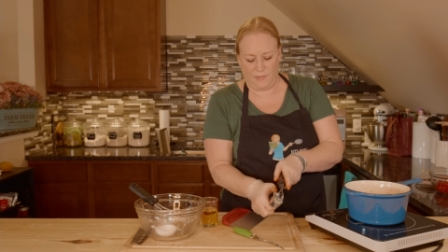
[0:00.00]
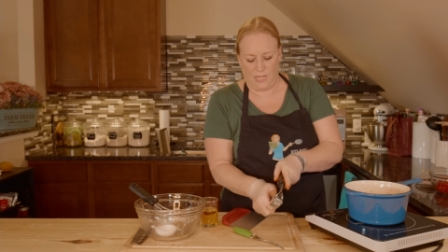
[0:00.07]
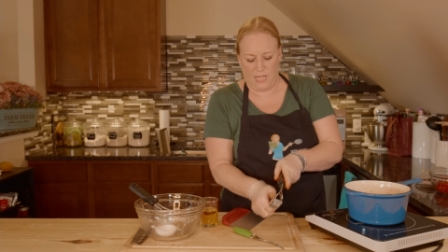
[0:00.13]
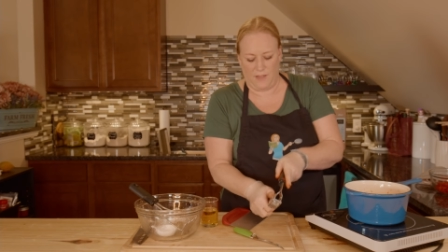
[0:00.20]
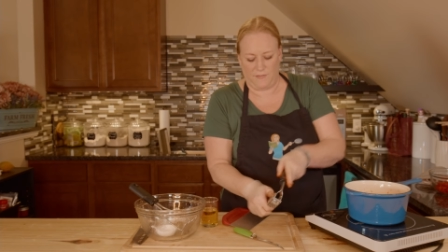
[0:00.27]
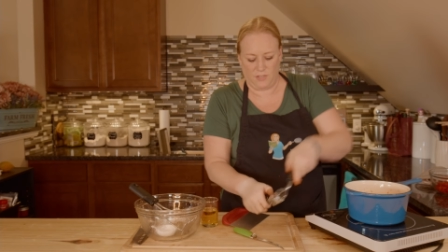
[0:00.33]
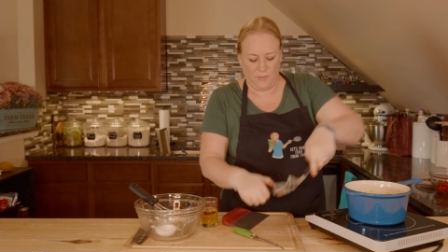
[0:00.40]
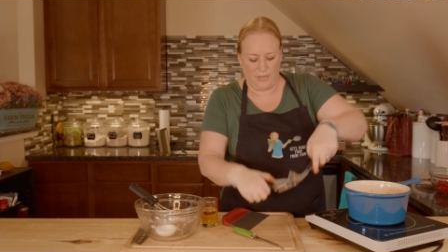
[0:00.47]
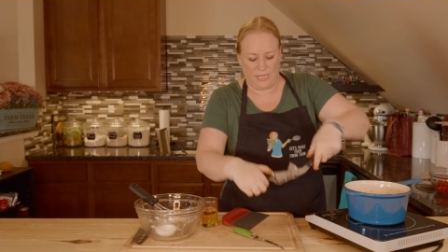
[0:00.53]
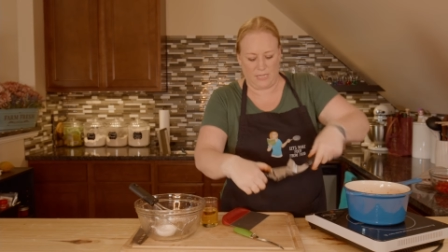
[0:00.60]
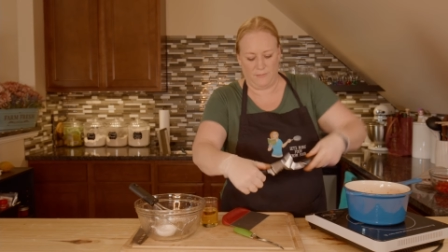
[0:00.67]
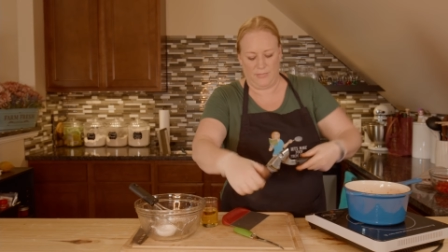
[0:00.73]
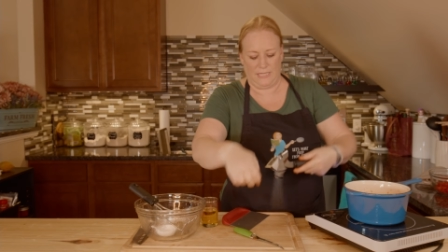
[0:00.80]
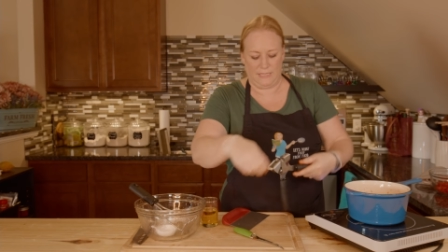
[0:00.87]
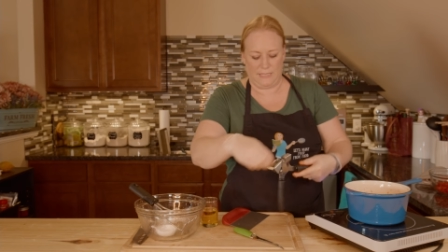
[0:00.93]
after
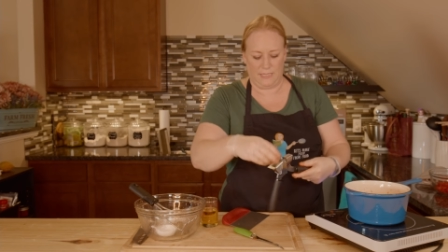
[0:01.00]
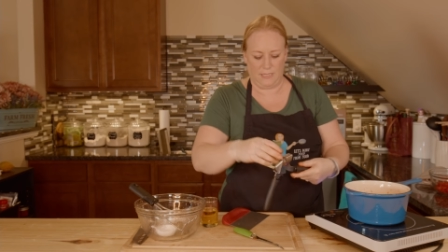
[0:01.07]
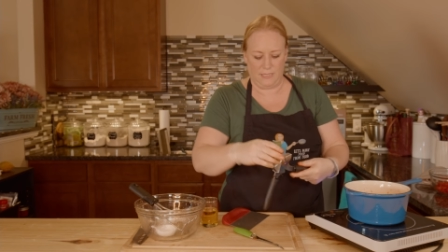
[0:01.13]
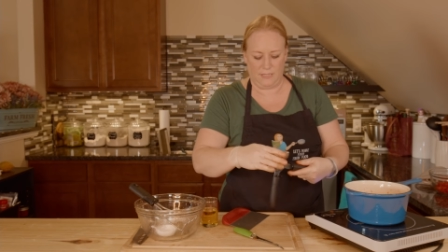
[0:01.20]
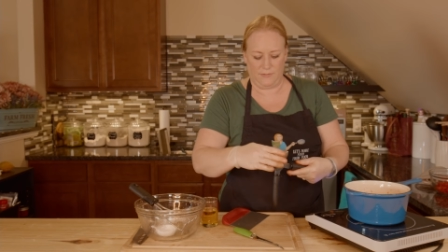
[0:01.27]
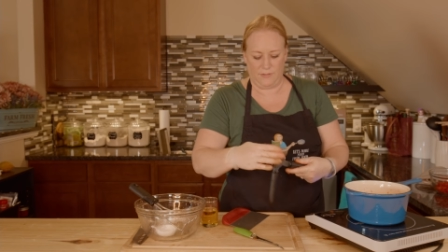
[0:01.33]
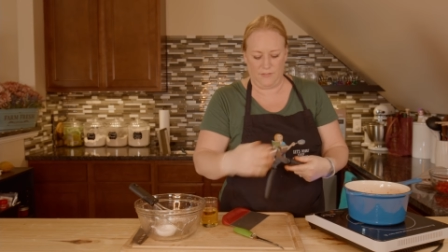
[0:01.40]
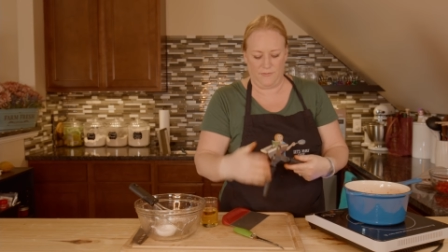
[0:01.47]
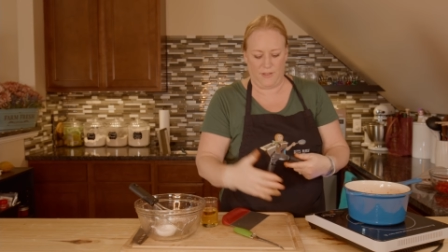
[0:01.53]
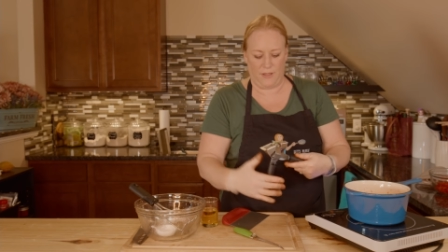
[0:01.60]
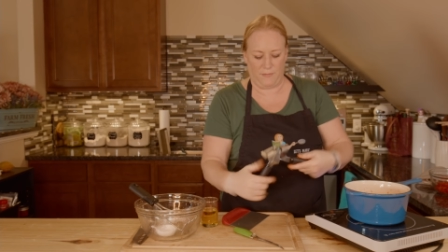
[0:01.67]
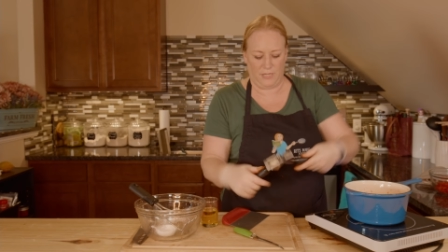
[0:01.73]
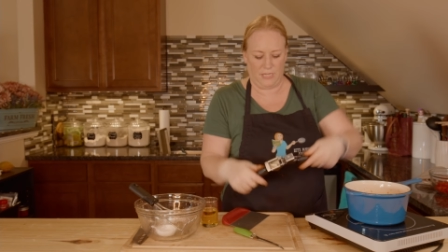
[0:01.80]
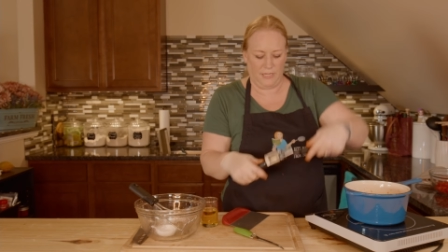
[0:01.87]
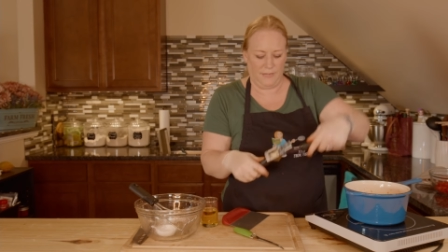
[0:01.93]
making pizzas for the
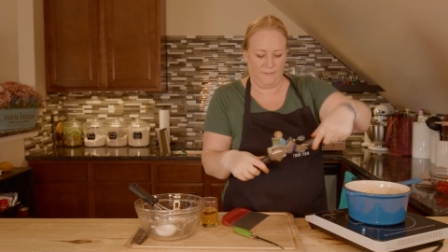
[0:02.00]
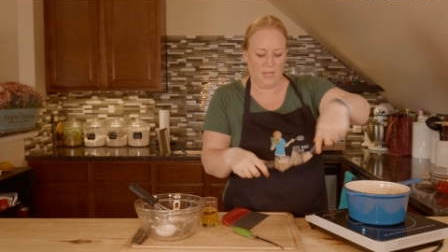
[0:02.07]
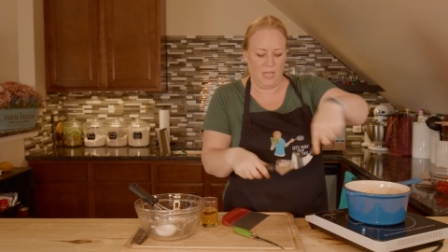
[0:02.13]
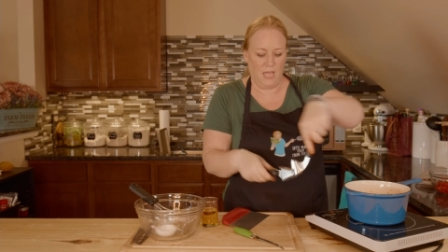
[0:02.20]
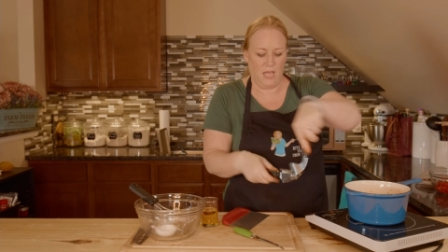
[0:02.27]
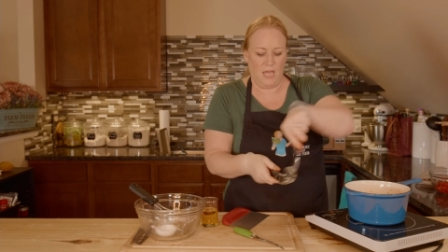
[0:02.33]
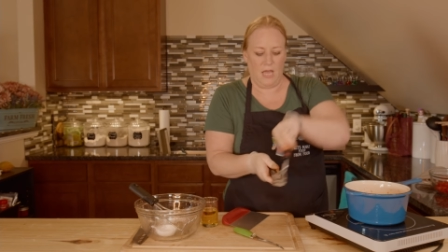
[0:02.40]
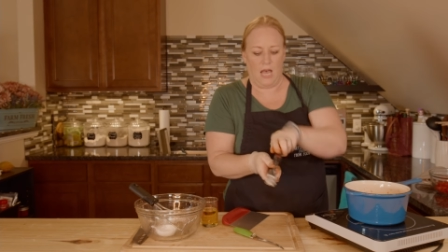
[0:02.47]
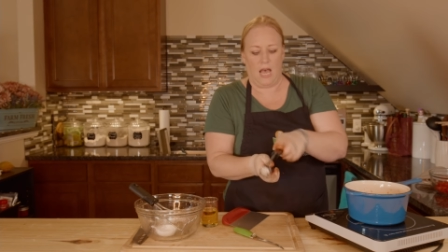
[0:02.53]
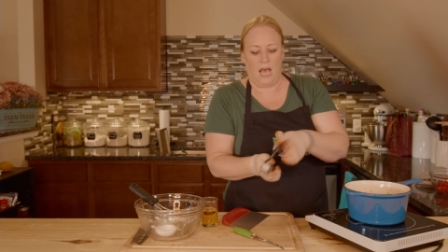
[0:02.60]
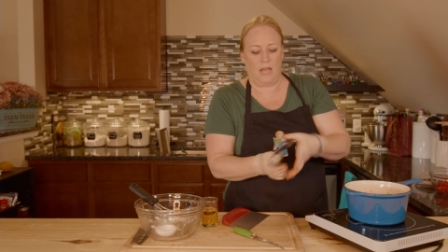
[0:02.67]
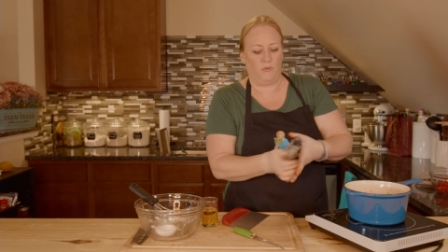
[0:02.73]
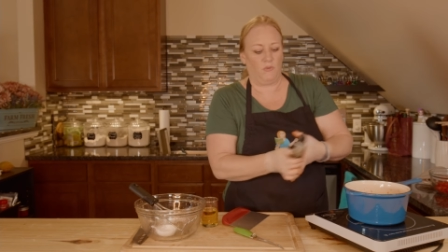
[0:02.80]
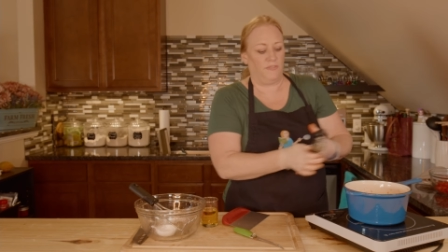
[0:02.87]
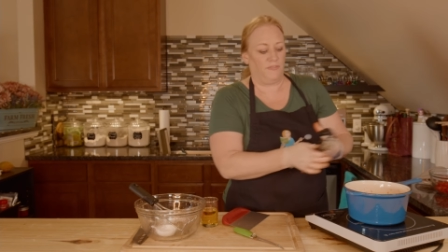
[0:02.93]
family,
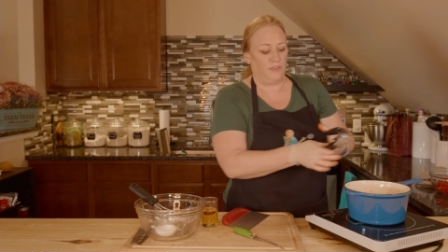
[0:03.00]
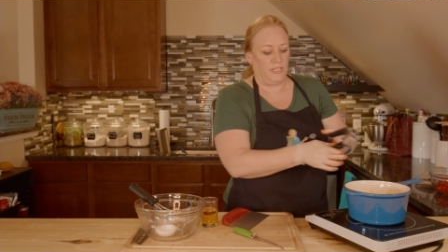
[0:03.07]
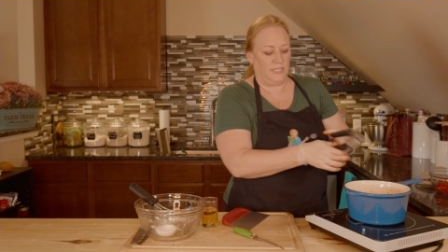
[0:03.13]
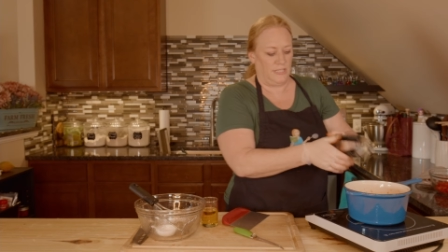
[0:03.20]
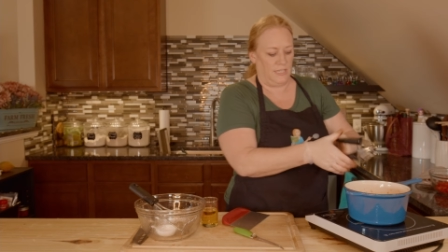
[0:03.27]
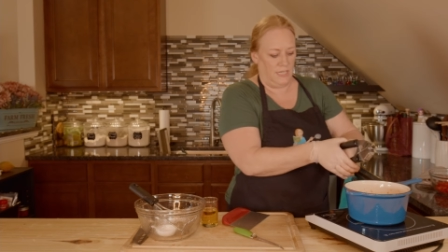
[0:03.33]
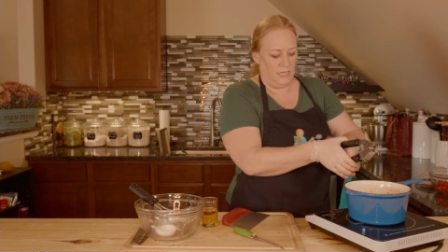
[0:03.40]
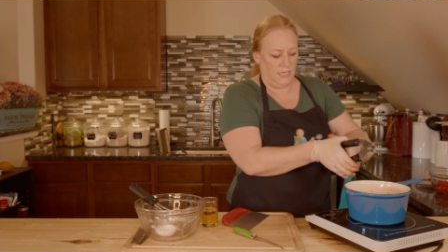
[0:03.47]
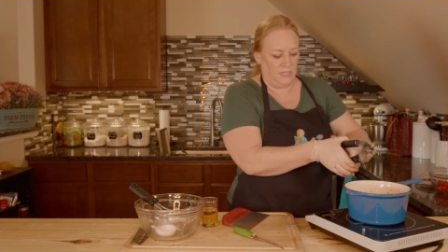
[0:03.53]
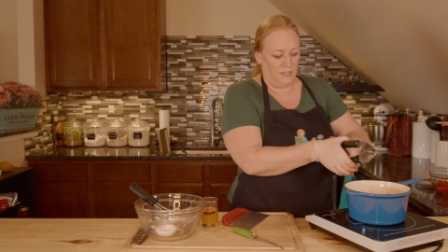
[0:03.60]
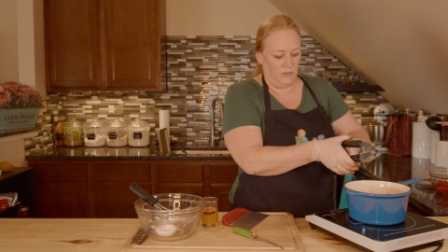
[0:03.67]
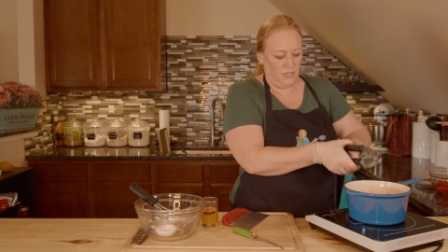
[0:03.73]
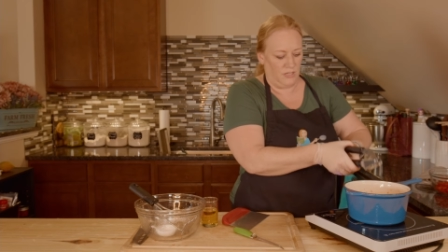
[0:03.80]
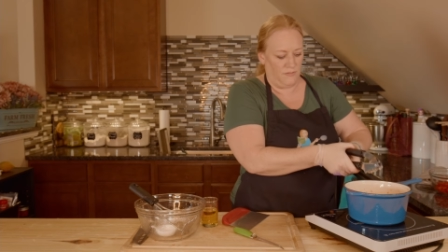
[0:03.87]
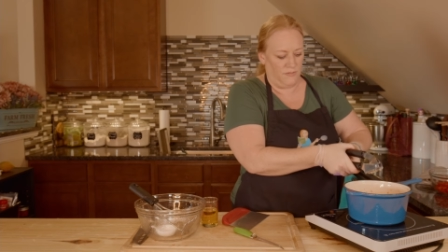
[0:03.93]
I will freeze it. It's
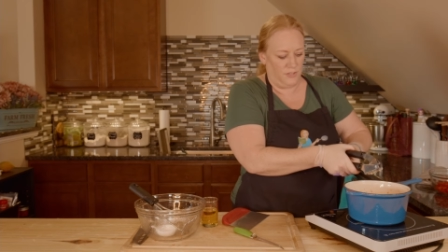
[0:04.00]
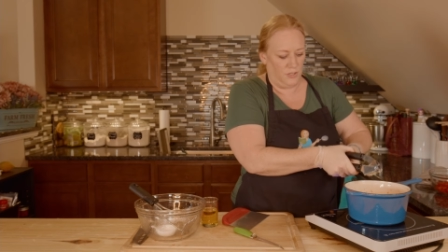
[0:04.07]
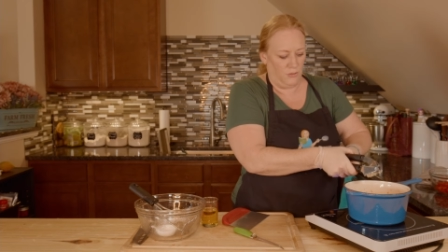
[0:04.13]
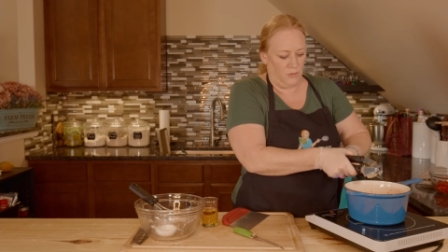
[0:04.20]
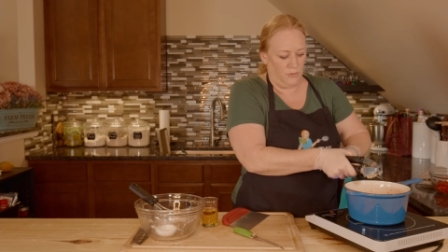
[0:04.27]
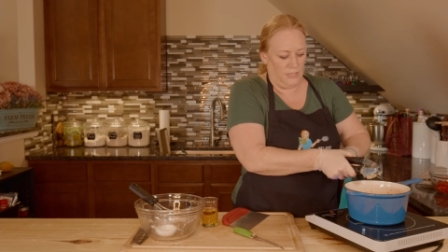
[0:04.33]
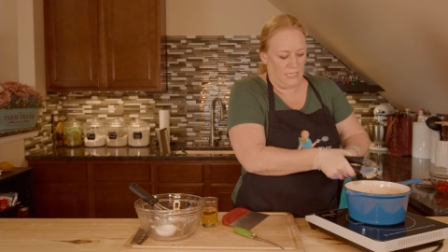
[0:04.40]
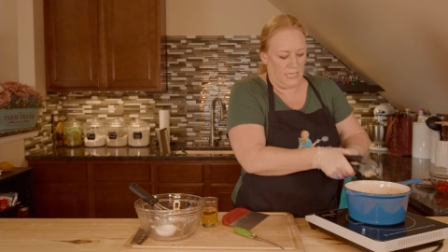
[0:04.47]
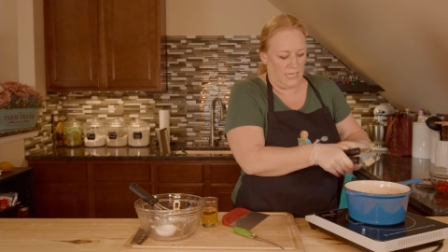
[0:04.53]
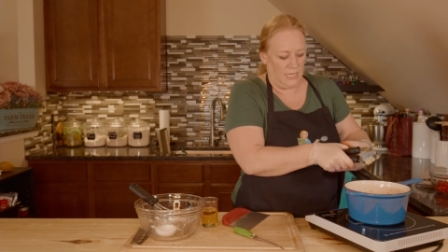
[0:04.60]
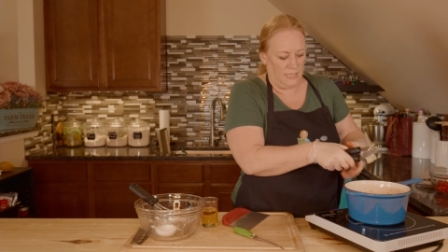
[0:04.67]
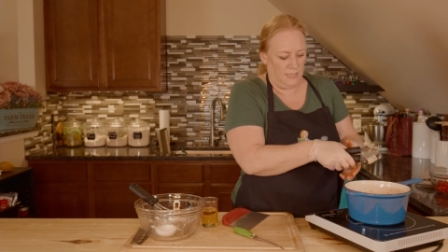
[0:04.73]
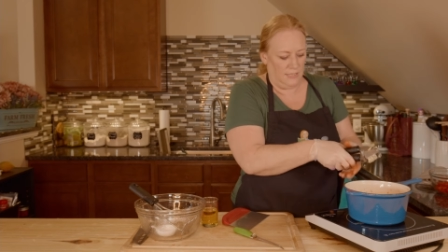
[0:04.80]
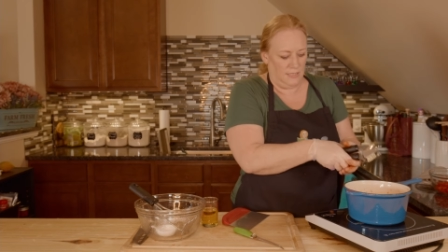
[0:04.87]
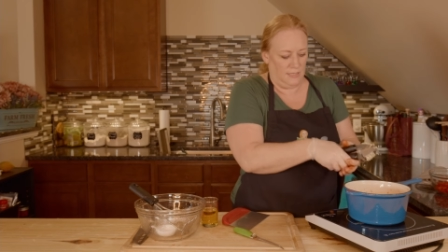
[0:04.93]
only good for two or three
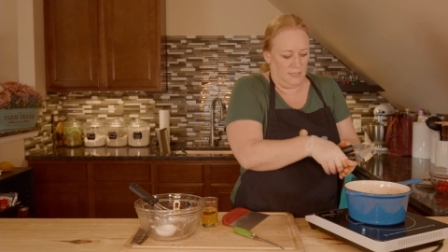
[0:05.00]
days.